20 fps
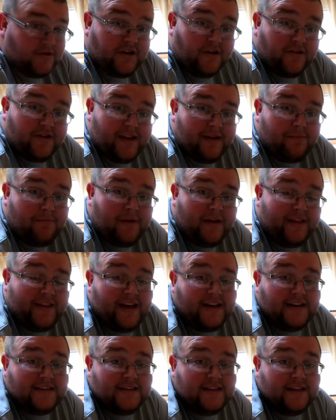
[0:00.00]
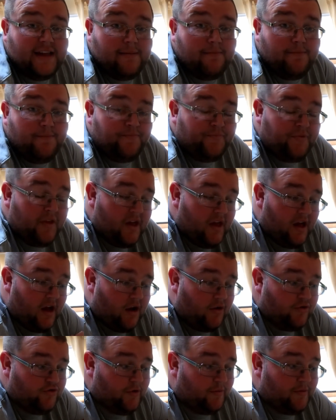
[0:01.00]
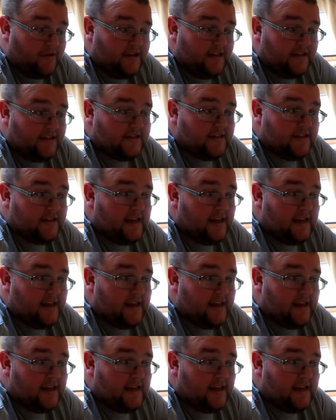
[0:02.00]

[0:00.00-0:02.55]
so big thanks to them. I'll drop a link to